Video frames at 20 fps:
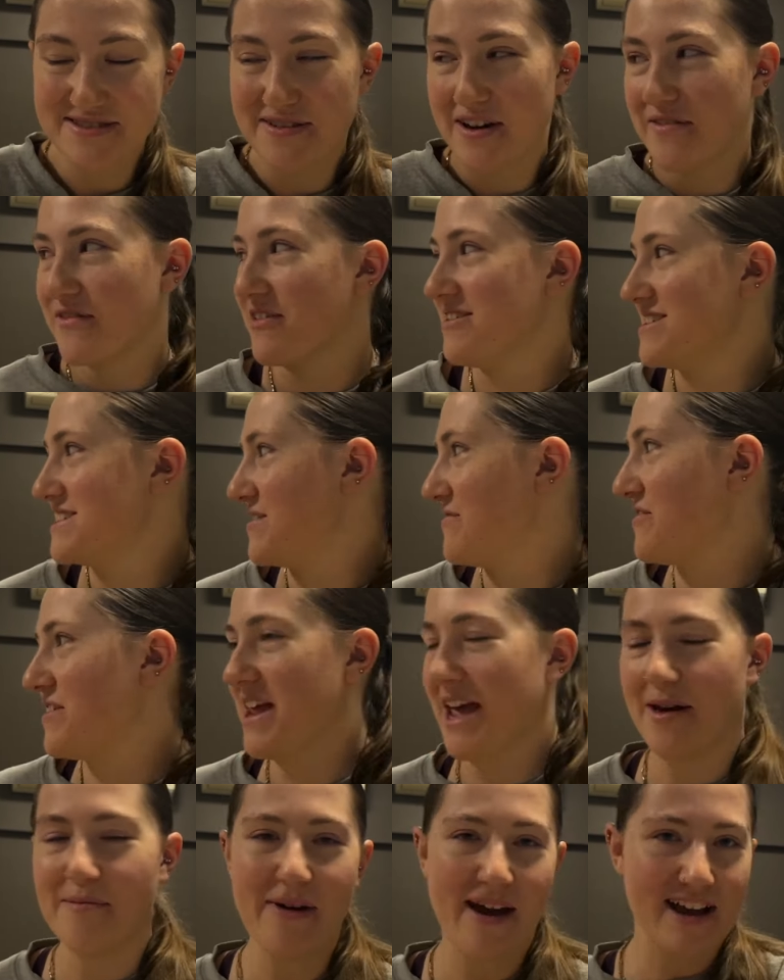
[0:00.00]
So I've got different
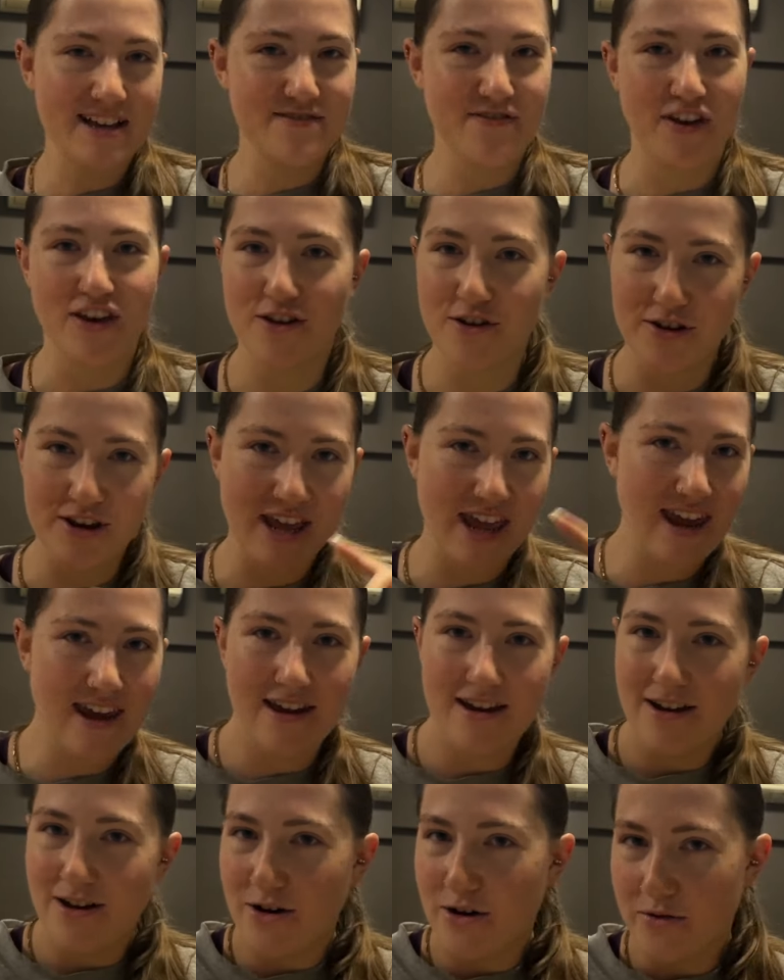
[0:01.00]
handbags for
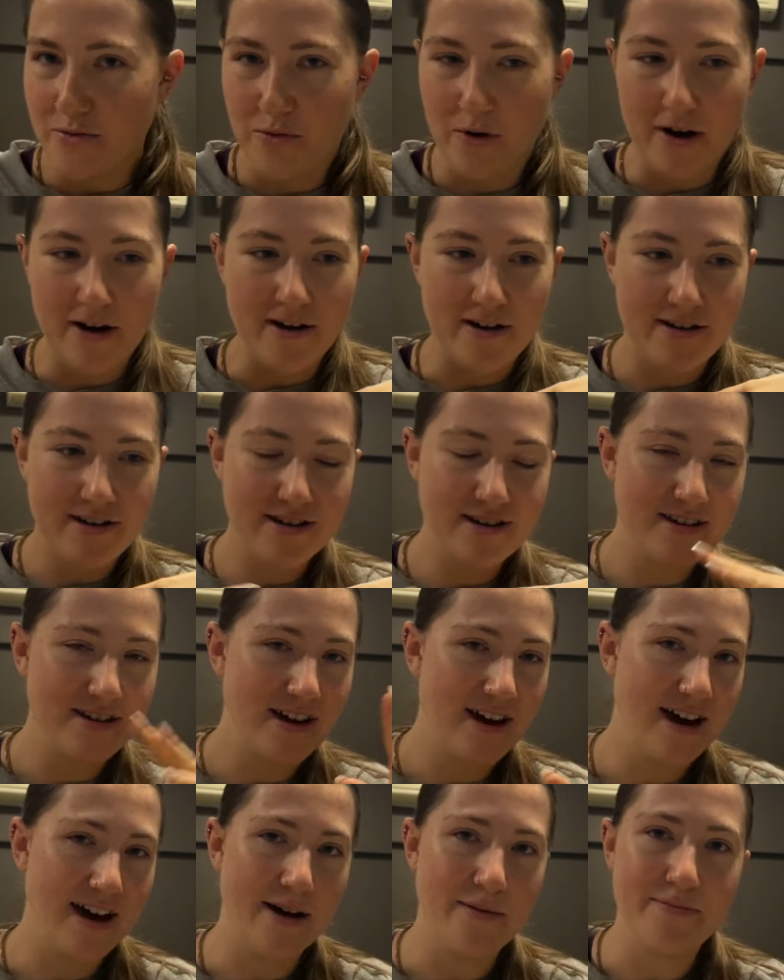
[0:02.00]
uni, work,
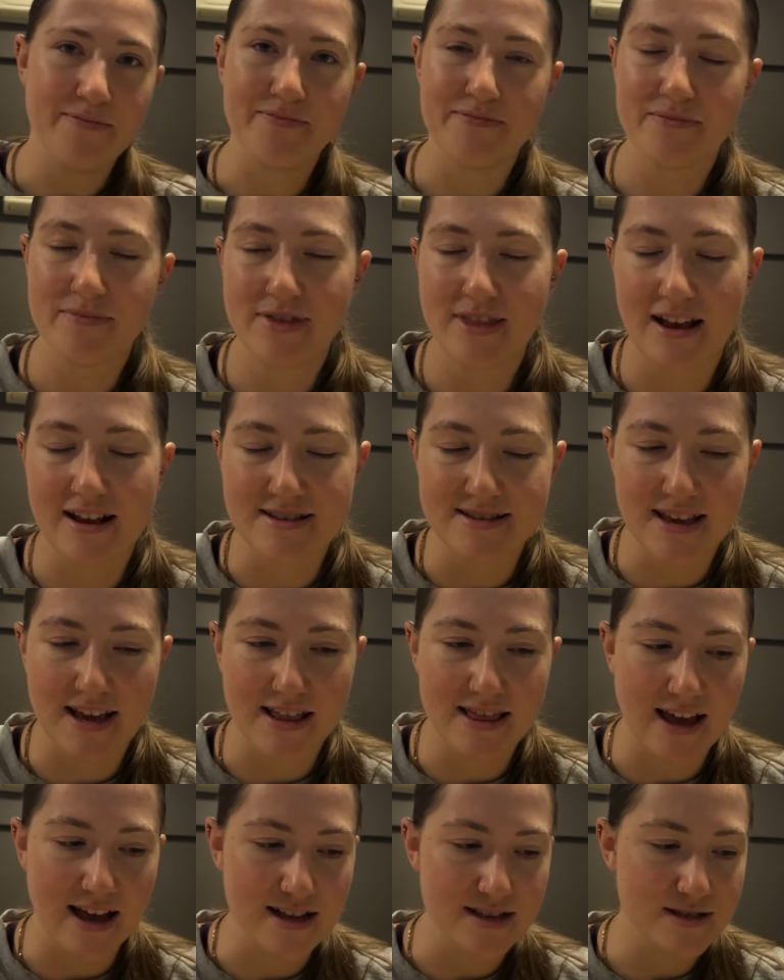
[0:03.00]
things
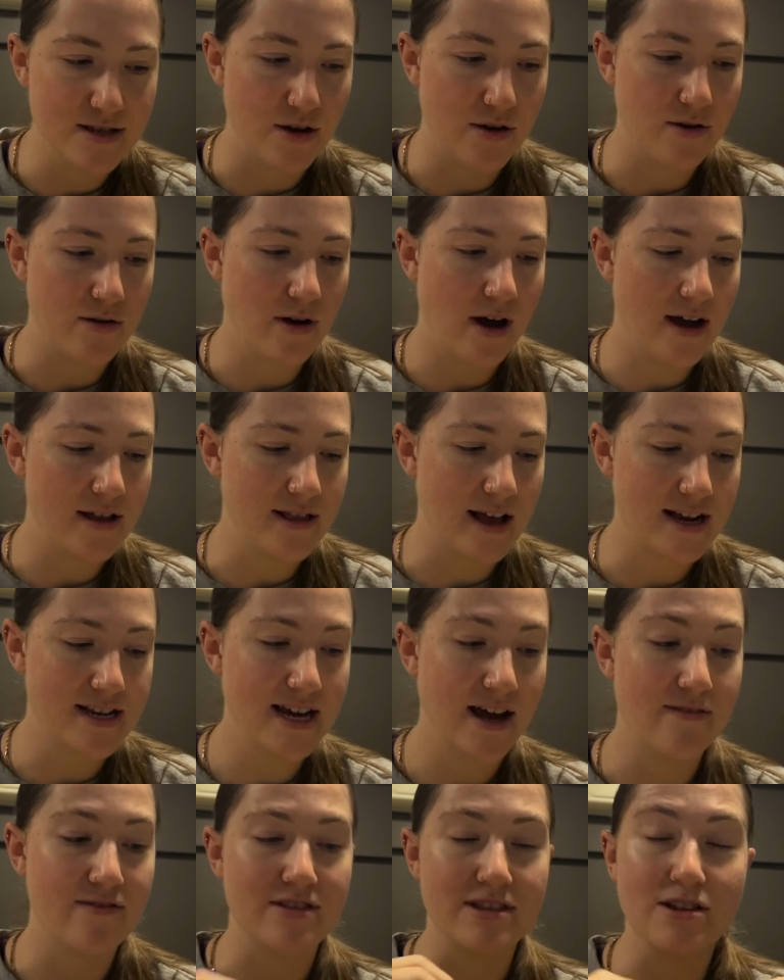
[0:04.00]
like that. So I'd like to
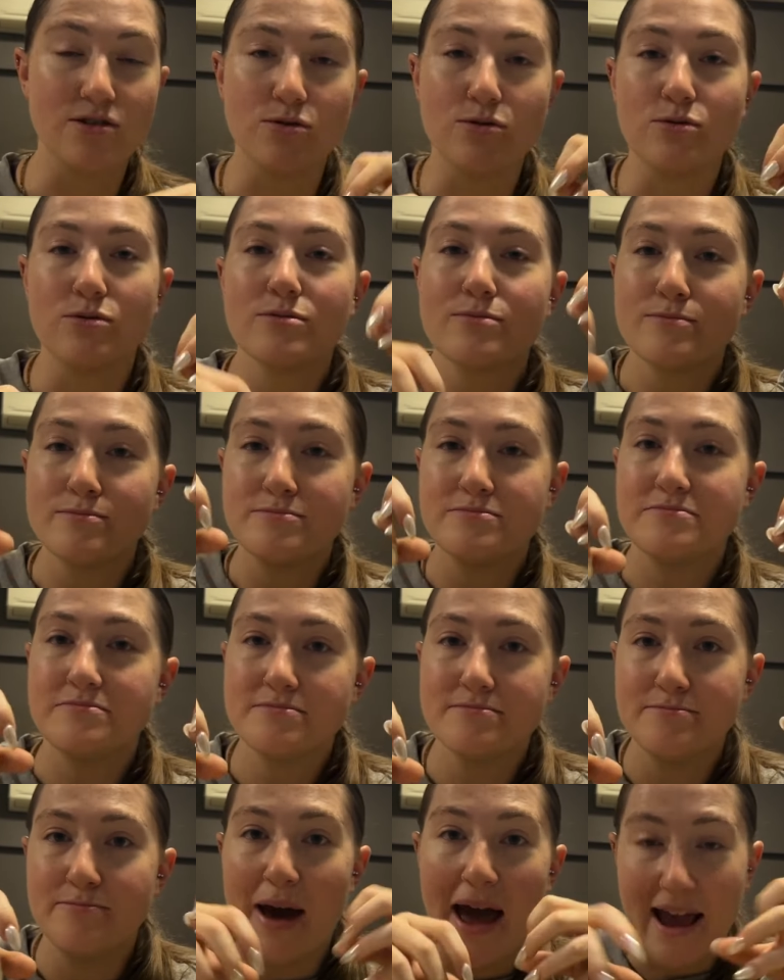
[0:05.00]
have little
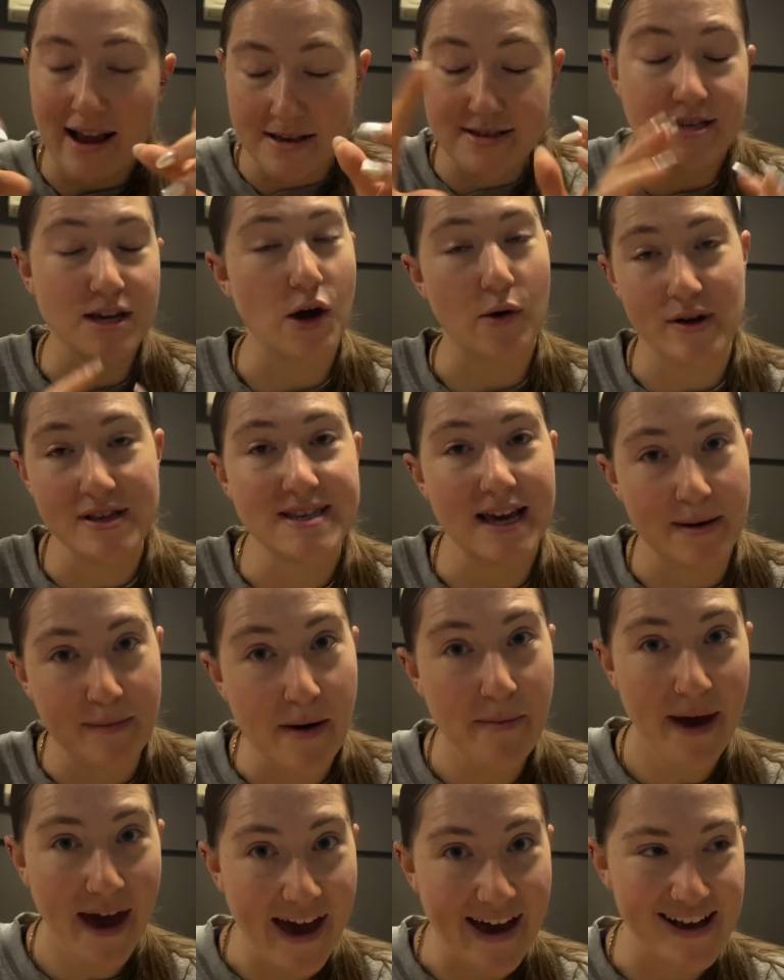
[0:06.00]
bags to go inside
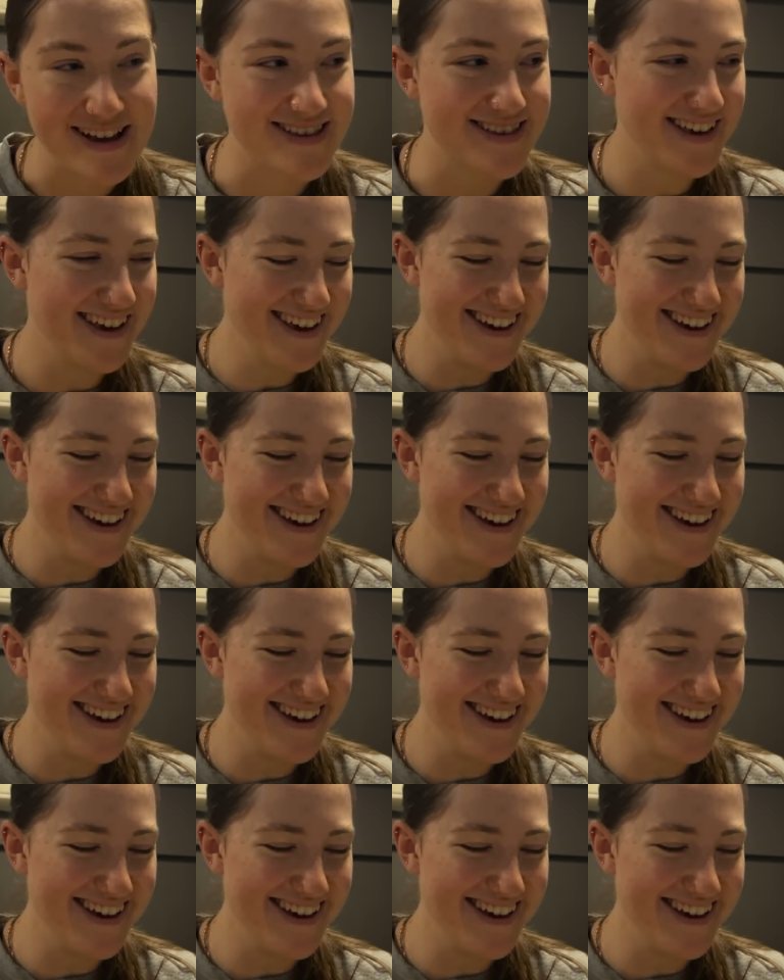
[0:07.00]
my bags.